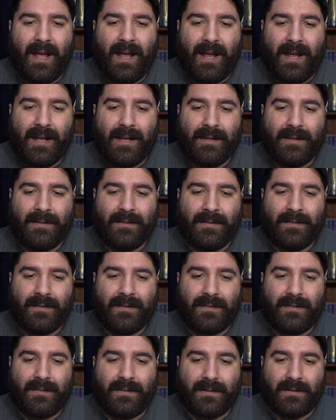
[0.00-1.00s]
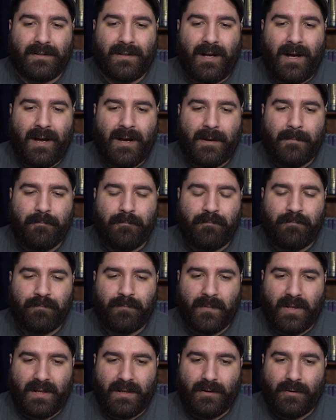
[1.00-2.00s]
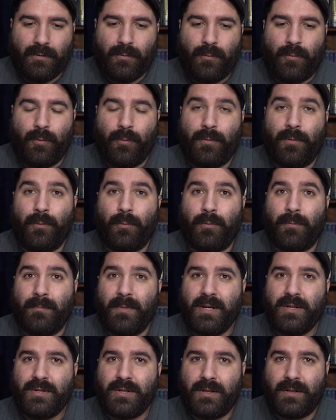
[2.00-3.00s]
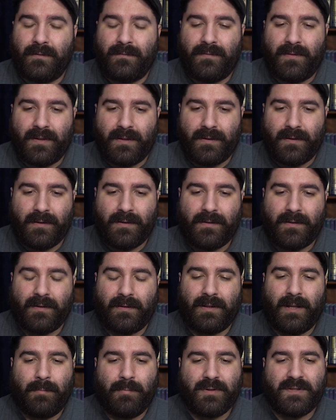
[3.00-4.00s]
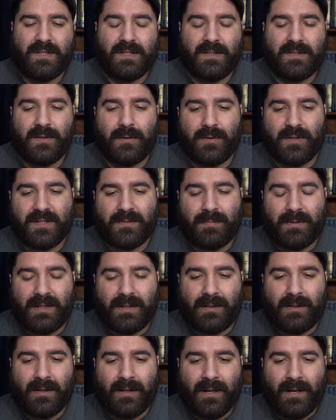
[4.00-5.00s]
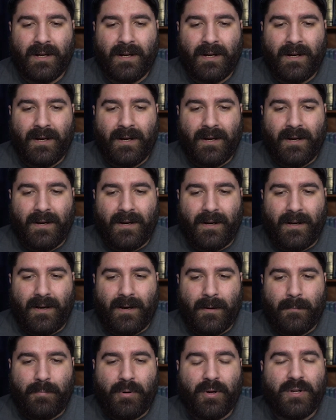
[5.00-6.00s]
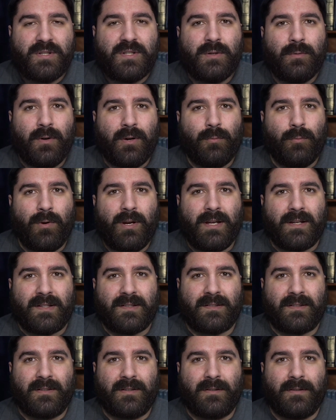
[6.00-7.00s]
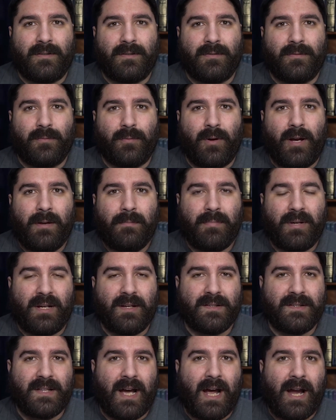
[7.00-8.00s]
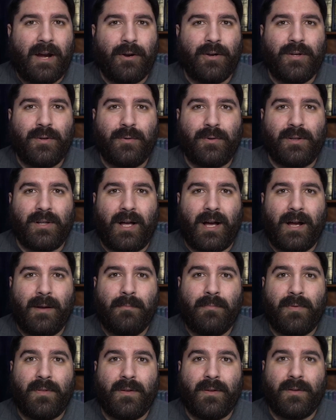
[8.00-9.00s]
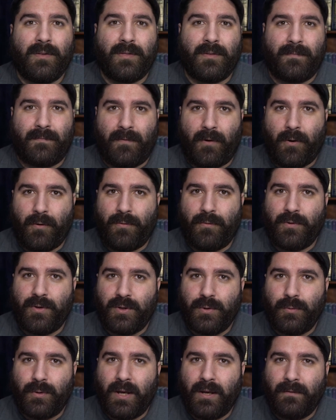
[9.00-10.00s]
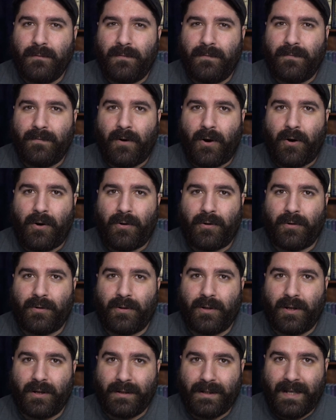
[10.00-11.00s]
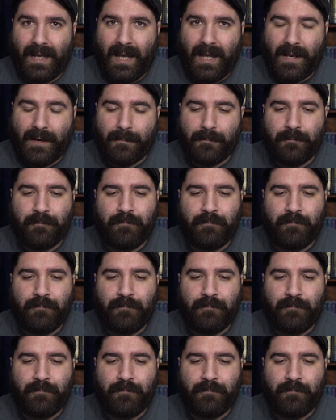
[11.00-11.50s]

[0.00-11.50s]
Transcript: And the climb here, or the remission of the leprosy, so to speak, puts you at risk, right? Because the higher you climb, the farther you can fall again.